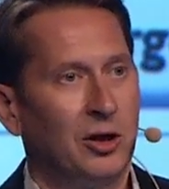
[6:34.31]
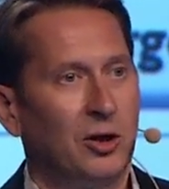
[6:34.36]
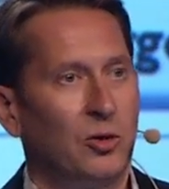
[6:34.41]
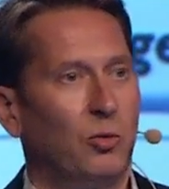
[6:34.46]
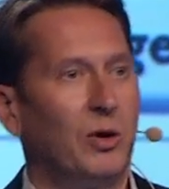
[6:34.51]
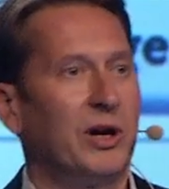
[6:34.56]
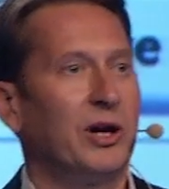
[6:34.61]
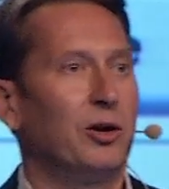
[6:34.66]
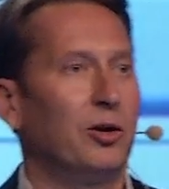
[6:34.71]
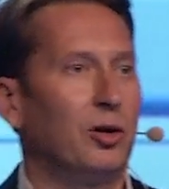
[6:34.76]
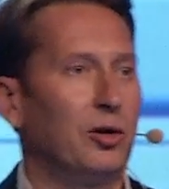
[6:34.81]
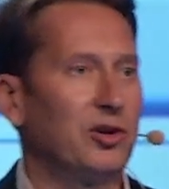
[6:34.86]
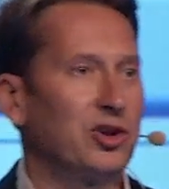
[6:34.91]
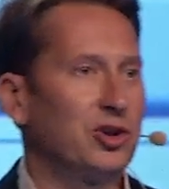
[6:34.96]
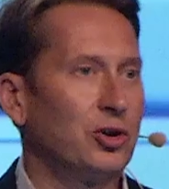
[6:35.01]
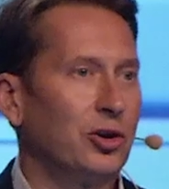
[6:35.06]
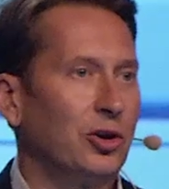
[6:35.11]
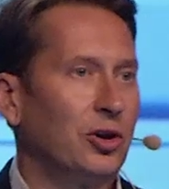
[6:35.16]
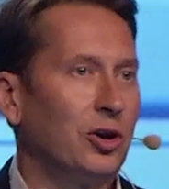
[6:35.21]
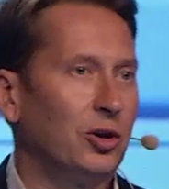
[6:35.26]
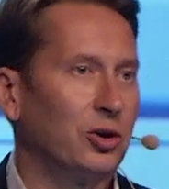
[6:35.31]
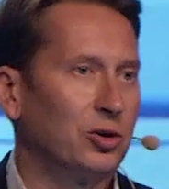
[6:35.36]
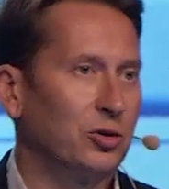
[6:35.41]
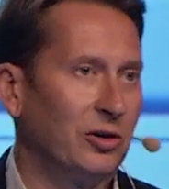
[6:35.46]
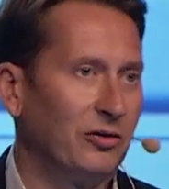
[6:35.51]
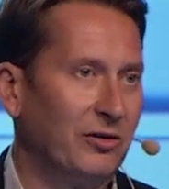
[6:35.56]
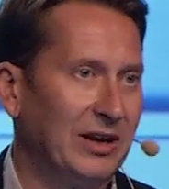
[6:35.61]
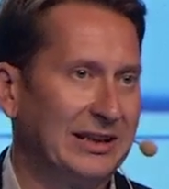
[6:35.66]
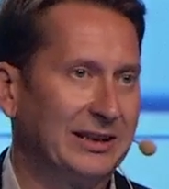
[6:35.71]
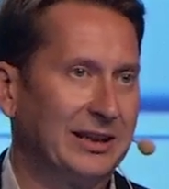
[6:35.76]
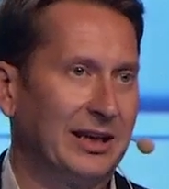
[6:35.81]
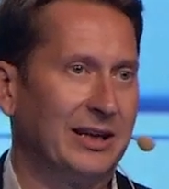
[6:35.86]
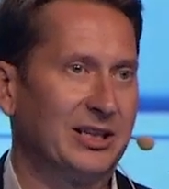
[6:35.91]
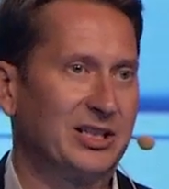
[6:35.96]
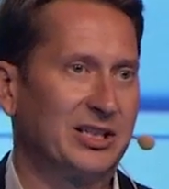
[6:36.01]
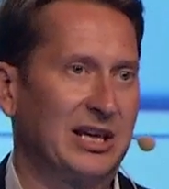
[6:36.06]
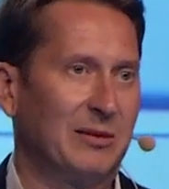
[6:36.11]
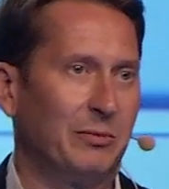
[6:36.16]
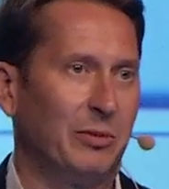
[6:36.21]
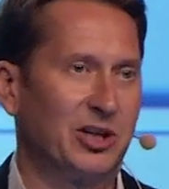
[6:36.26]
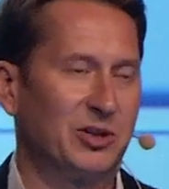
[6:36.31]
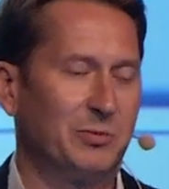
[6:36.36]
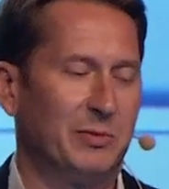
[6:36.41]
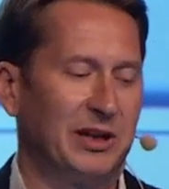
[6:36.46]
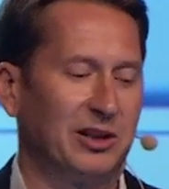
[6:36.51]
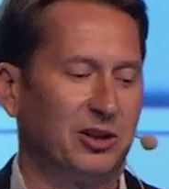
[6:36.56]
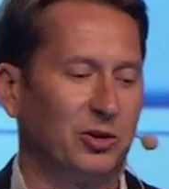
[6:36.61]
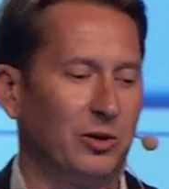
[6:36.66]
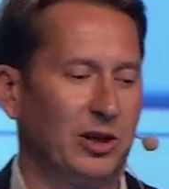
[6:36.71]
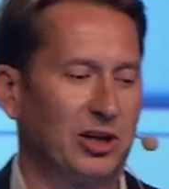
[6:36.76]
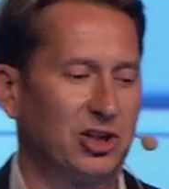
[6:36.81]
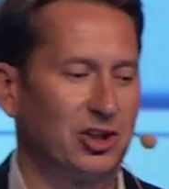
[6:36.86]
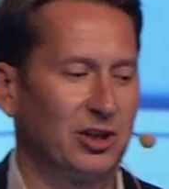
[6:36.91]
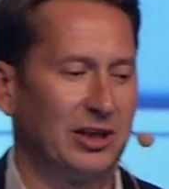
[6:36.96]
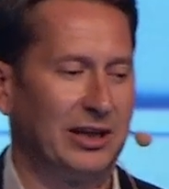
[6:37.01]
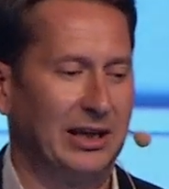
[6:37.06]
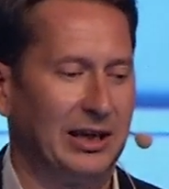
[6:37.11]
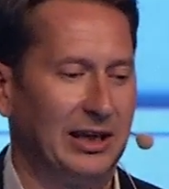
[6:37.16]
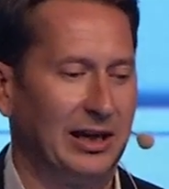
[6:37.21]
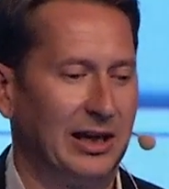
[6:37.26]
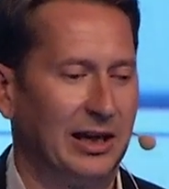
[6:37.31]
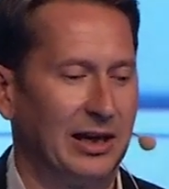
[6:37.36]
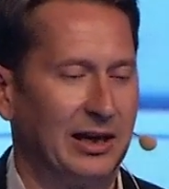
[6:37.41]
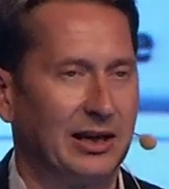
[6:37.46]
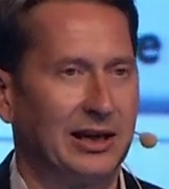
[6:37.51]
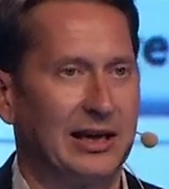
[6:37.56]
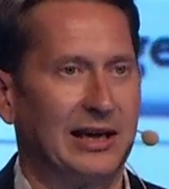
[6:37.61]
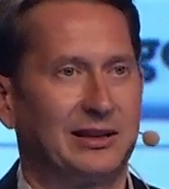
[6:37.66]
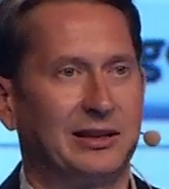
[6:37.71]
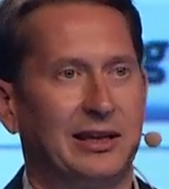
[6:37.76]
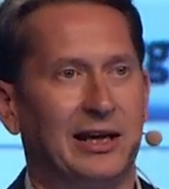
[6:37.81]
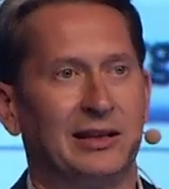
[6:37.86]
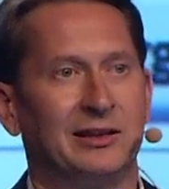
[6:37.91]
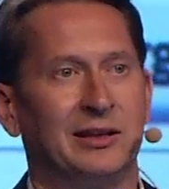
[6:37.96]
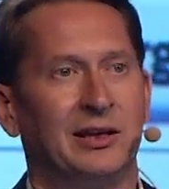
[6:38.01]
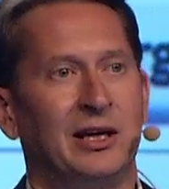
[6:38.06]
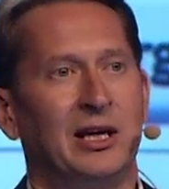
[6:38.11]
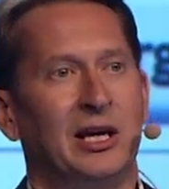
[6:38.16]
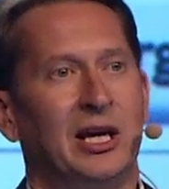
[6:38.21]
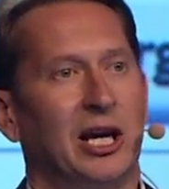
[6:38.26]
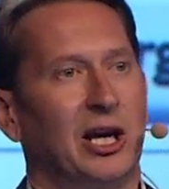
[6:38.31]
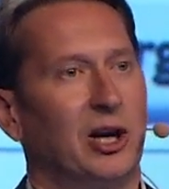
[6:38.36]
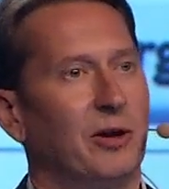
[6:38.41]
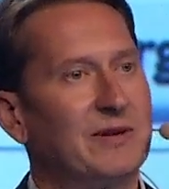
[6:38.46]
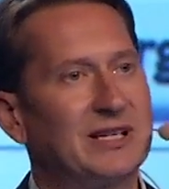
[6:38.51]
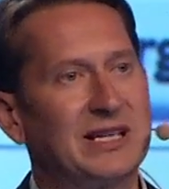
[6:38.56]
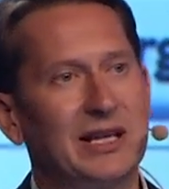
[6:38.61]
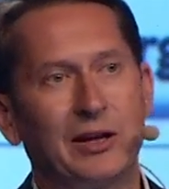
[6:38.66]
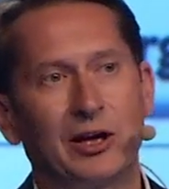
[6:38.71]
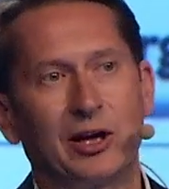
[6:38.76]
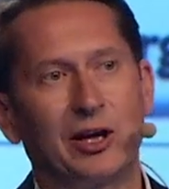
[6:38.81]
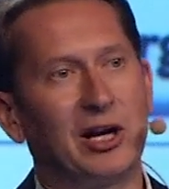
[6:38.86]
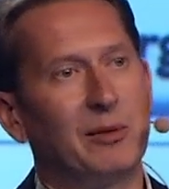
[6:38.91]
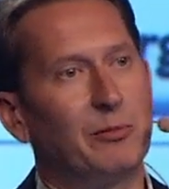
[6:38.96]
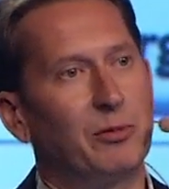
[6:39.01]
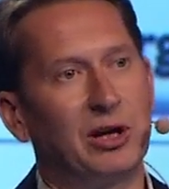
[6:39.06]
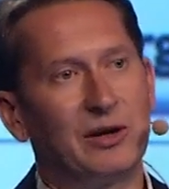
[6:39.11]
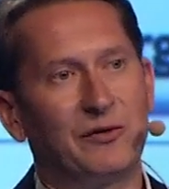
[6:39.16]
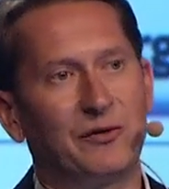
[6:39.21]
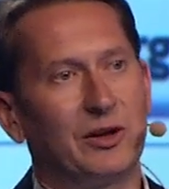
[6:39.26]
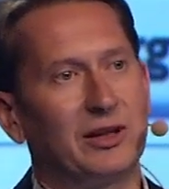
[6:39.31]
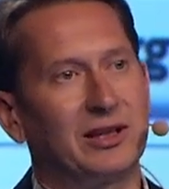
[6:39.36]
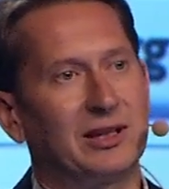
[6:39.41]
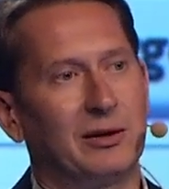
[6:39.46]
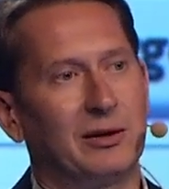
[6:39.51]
why on earth should you go to a retail establishment to actually get that? And obviously, there are a number of different